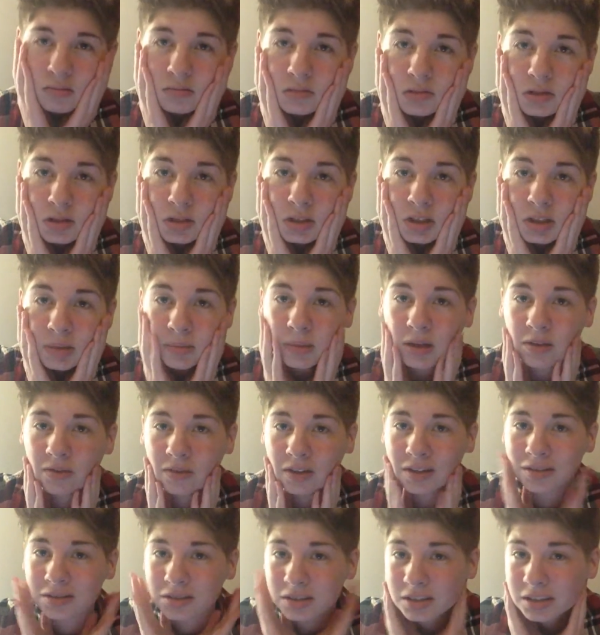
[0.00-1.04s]
see my
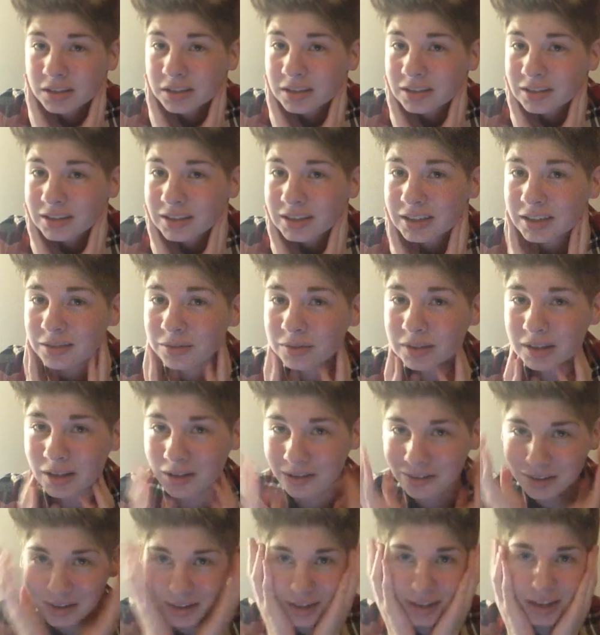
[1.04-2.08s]
face clearly
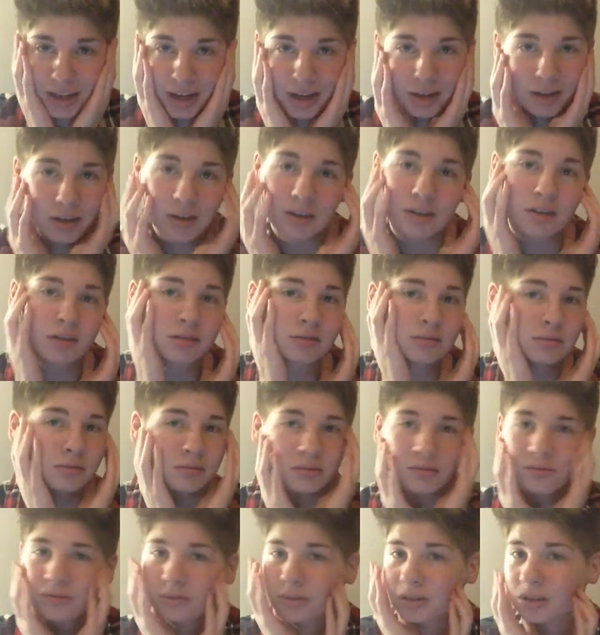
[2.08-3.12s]
without any hair
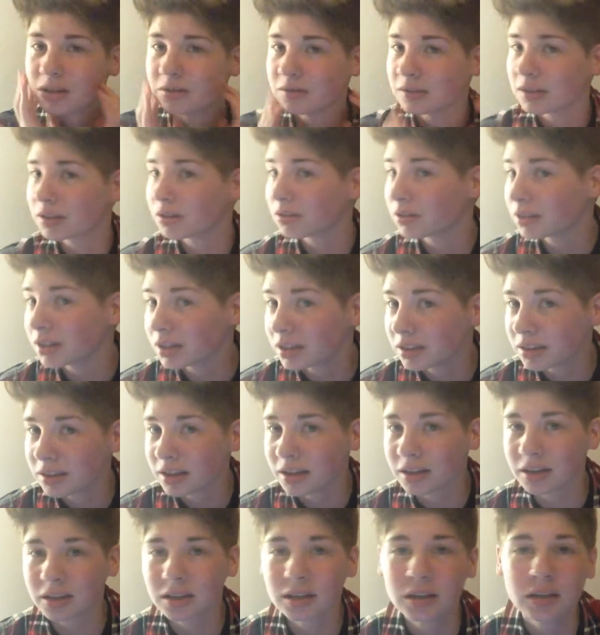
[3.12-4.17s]
in front of it or
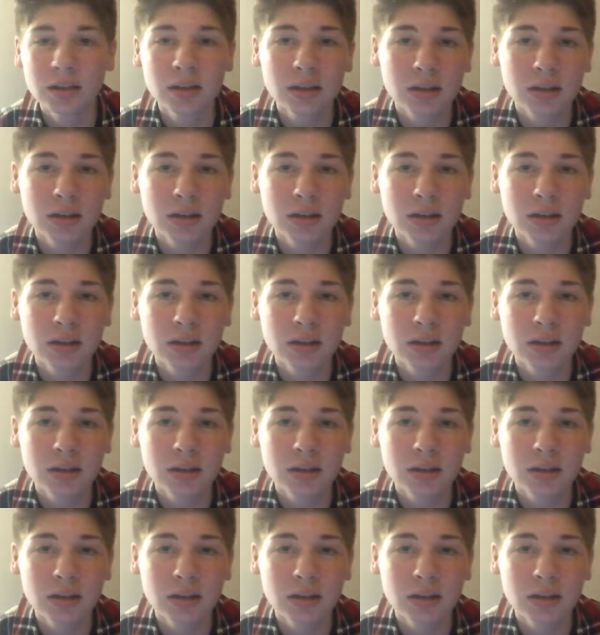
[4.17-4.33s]
anything.